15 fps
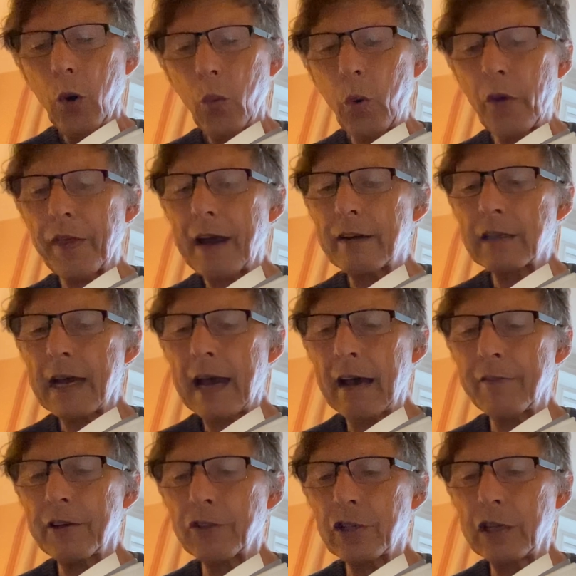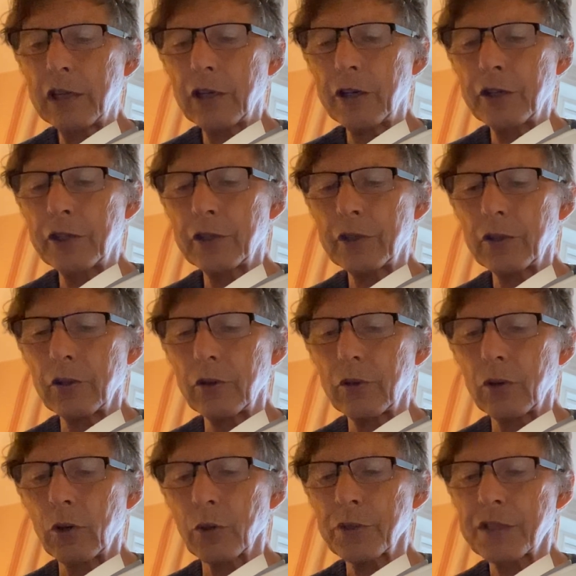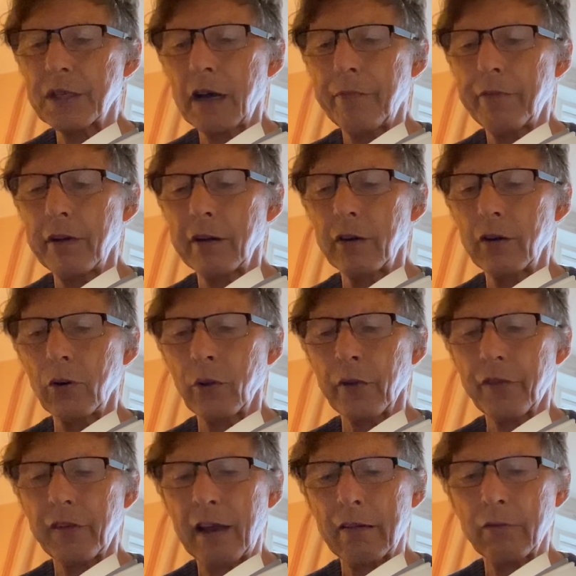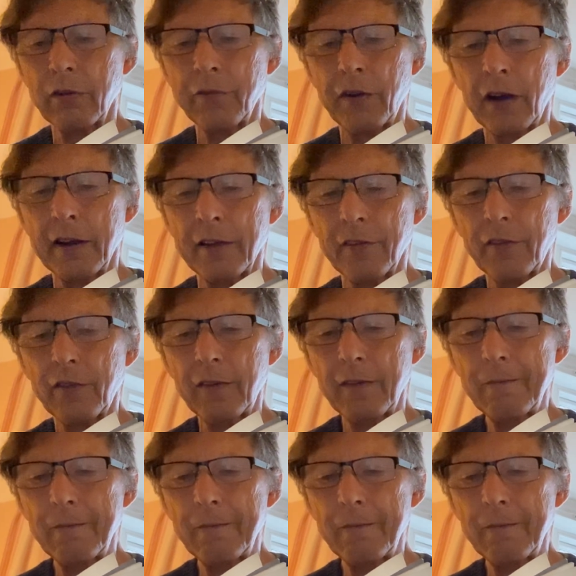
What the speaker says: without having to learn or suffer or sacrifice.